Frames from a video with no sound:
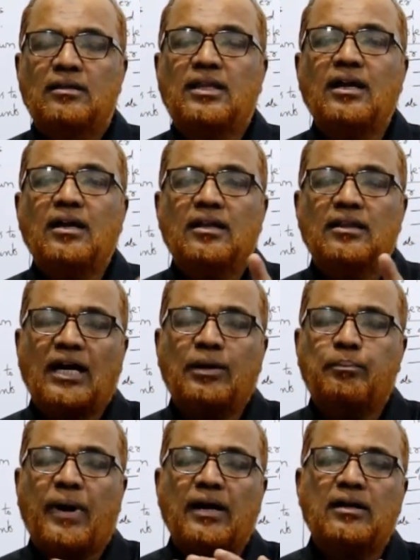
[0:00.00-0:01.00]
then
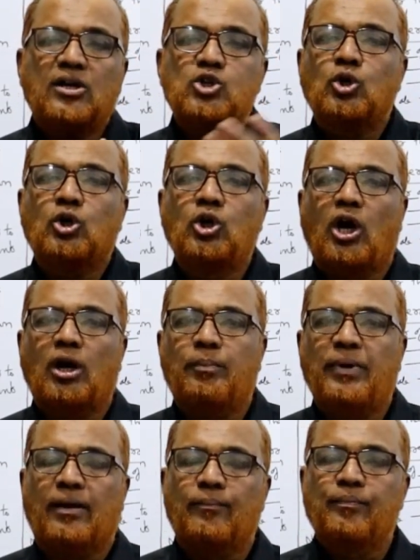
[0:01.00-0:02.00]
that partner should not
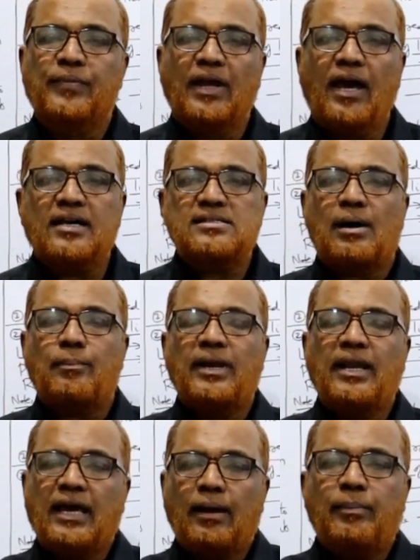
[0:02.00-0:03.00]
bear.
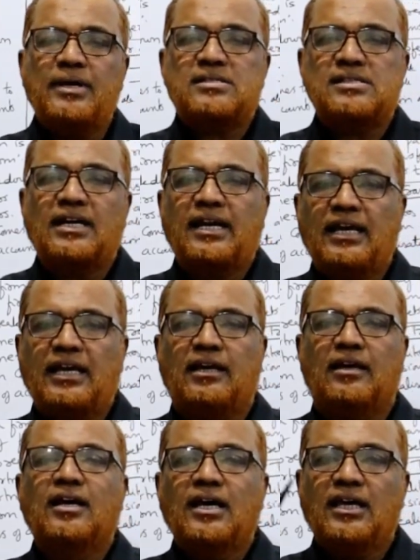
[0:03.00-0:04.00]
Example A, B, C, D,
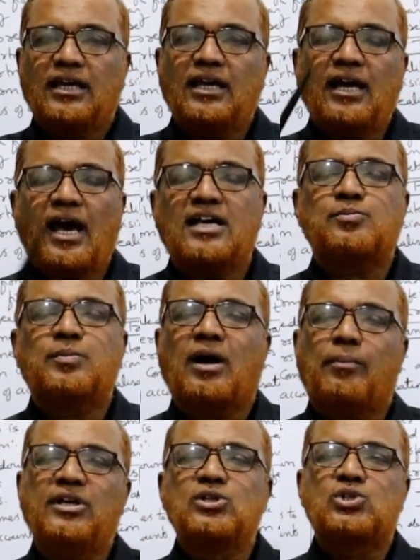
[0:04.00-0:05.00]
E. E has
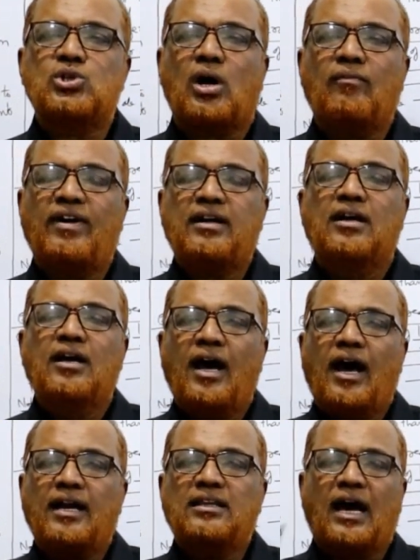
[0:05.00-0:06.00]
become insolvent
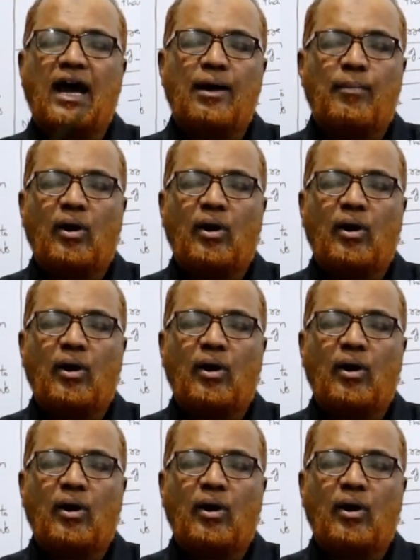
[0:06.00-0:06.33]
and the